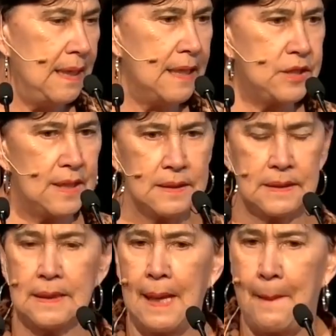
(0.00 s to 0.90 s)
it
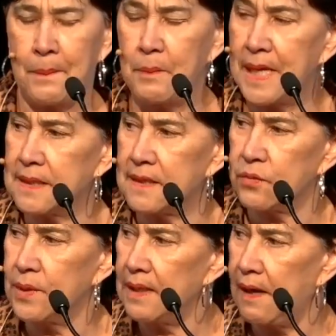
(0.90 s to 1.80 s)
just makes
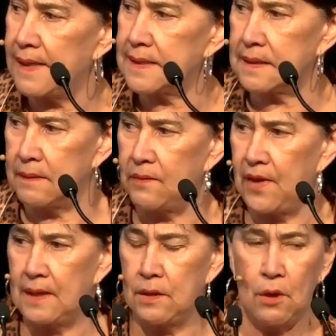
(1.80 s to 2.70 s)
us realize the
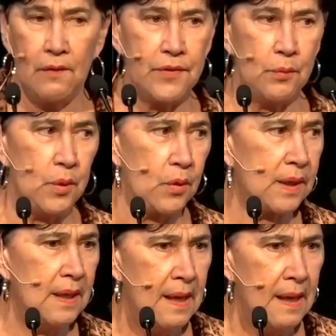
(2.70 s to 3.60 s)
value of the work.